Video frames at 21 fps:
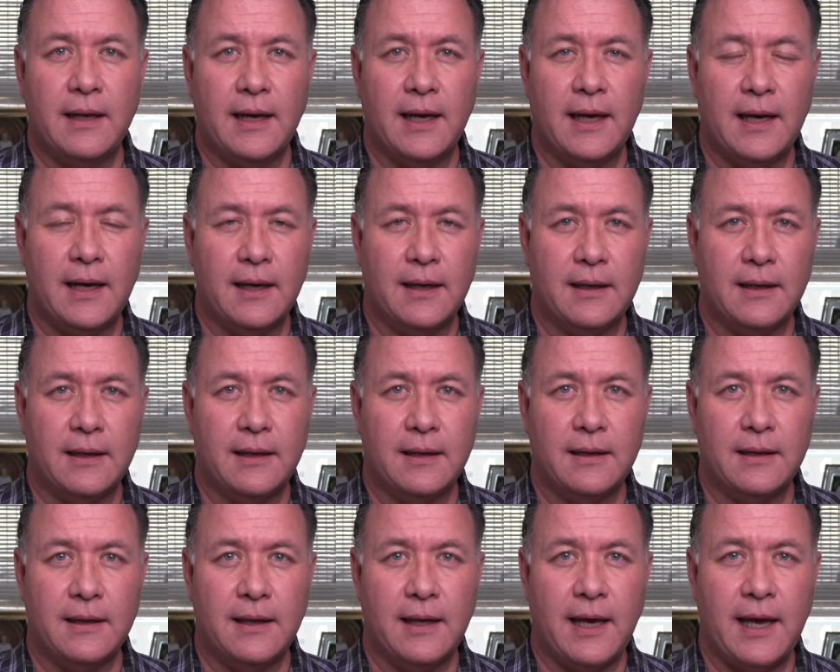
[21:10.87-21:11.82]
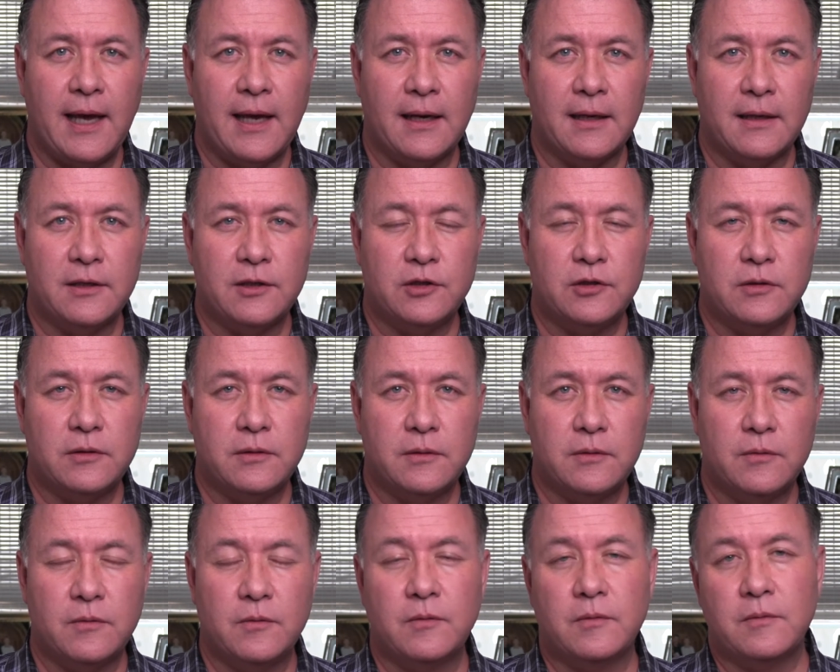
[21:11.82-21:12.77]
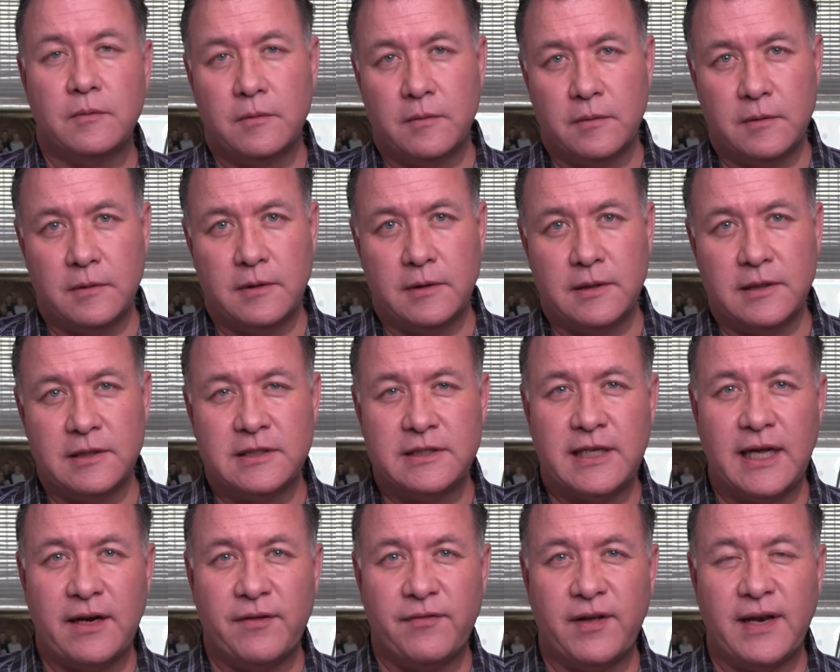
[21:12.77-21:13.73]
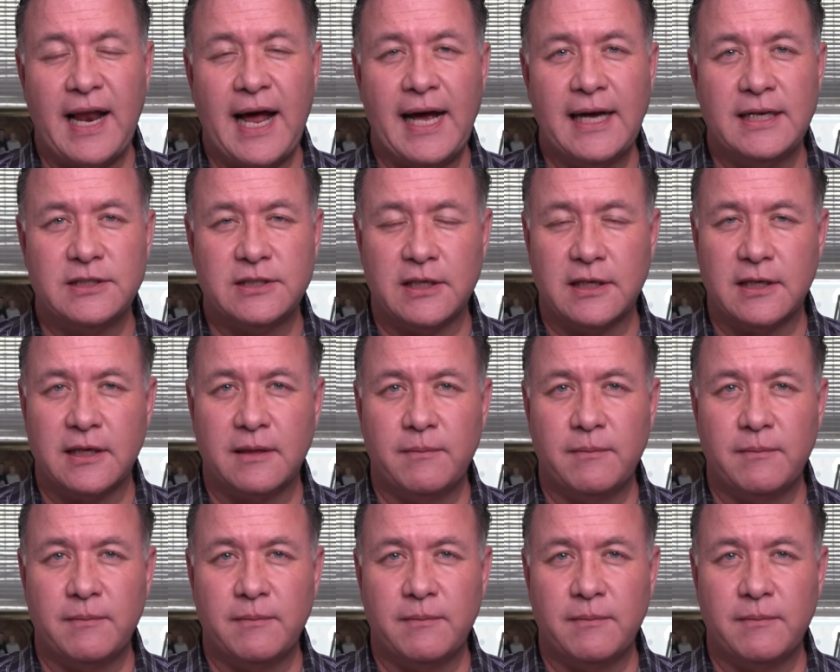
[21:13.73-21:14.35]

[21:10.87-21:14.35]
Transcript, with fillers: uh, and instead of an Isaac.